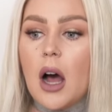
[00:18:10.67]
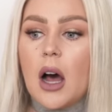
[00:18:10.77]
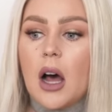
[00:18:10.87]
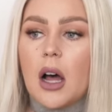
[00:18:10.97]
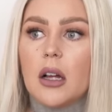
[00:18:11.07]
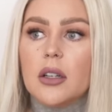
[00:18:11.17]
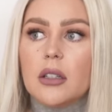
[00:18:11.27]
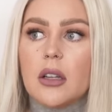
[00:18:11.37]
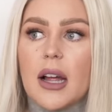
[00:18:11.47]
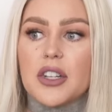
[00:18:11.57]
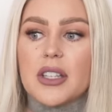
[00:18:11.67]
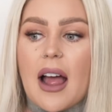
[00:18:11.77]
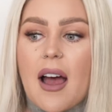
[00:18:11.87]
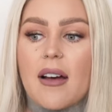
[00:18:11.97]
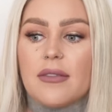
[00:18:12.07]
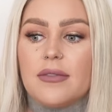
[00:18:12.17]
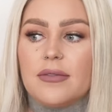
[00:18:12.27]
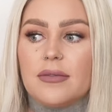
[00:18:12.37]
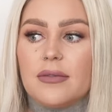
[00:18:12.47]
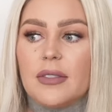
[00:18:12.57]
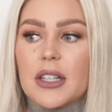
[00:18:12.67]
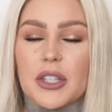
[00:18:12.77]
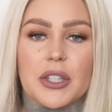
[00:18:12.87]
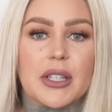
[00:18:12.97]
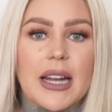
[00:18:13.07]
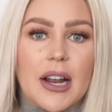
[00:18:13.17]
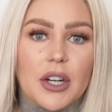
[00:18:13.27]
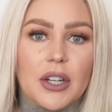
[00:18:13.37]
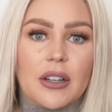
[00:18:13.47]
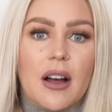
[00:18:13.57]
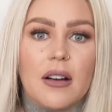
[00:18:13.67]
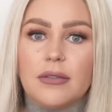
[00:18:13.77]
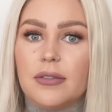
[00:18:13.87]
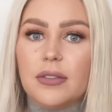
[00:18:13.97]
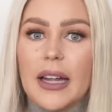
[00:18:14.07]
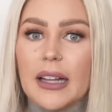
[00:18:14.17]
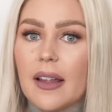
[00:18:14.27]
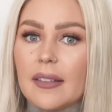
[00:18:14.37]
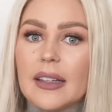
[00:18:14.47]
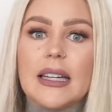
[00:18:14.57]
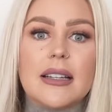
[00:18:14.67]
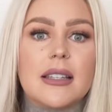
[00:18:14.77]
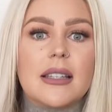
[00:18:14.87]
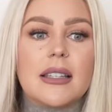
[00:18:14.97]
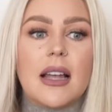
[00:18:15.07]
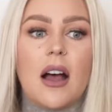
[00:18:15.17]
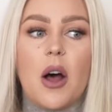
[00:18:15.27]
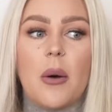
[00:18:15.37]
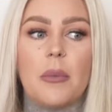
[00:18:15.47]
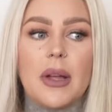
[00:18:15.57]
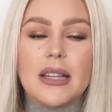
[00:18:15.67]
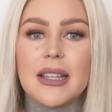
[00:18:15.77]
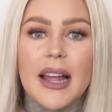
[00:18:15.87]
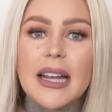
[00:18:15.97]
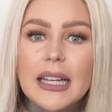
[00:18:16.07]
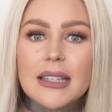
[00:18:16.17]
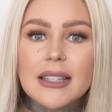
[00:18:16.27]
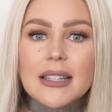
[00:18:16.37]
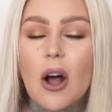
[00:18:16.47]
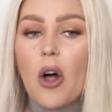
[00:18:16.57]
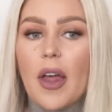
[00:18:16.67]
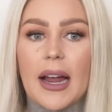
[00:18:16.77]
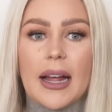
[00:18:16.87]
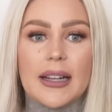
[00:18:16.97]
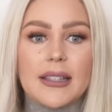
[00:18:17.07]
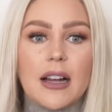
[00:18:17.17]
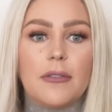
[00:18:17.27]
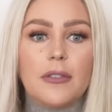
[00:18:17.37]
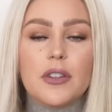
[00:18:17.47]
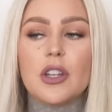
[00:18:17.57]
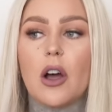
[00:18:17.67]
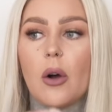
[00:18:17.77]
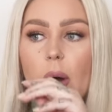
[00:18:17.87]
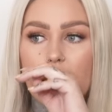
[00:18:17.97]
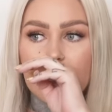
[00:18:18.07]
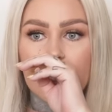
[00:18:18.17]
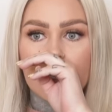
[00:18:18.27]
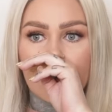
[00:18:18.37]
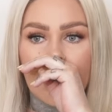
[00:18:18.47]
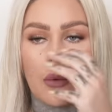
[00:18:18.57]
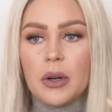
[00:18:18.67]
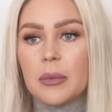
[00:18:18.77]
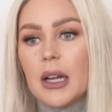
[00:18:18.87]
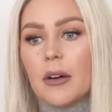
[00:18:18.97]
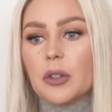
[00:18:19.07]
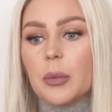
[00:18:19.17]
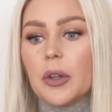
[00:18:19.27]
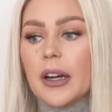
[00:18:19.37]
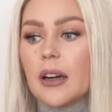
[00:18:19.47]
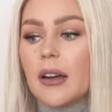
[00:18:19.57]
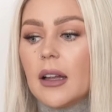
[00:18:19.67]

Uh, I just have a certain standard of like cleanliness, um, aesthetics, all that kind of stuff. So I just knew that I wouldn't be comfortable there.